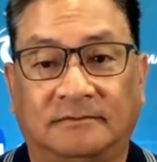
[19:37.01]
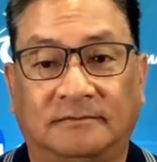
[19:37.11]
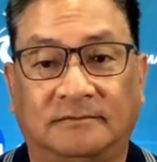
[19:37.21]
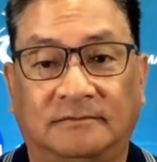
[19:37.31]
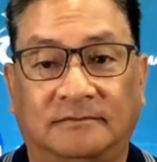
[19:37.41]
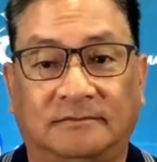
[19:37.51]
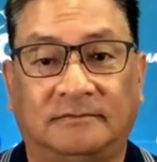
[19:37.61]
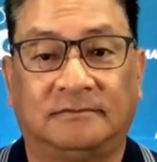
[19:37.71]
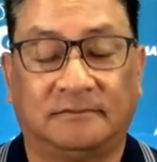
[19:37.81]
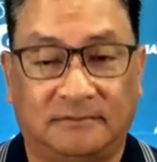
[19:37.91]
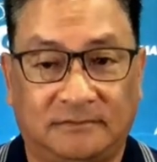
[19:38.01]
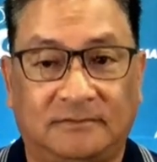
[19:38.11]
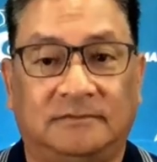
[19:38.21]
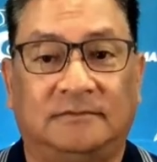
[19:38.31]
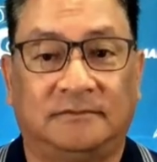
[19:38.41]

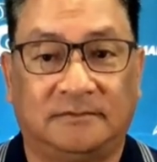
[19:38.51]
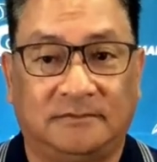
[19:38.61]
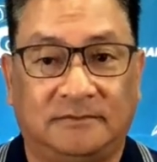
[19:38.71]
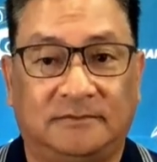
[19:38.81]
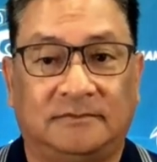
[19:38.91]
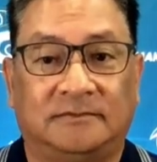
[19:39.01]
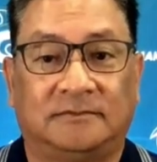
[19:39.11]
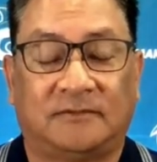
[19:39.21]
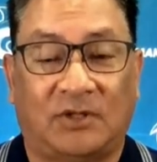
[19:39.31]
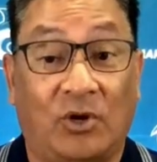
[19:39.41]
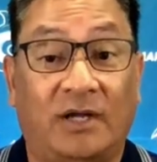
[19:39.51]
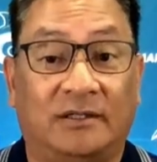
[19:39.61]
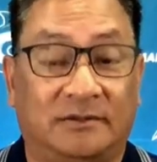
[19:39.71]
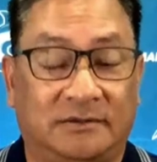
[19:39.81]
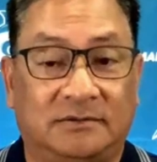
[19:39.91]

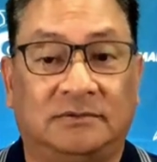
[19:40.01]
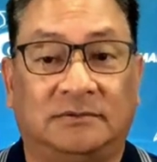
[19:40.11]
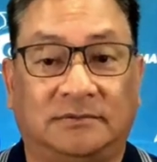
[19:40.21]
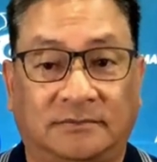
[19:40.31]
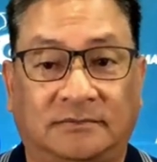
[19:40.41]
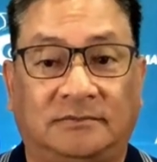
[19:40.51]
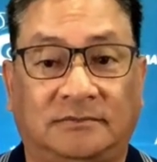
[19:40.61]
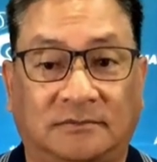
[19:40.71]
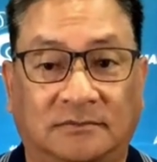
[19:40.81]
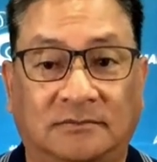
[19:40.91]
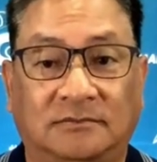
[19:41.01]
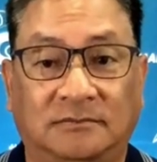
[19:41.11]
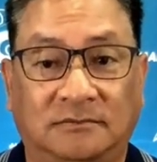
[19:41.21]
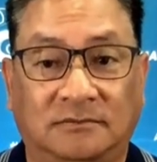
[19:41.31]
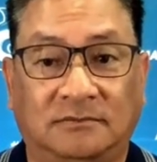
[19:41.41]

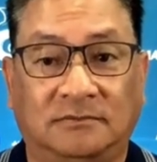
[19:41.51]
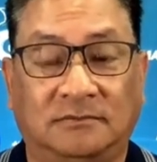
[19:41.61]
No words are spoken by the person on screen.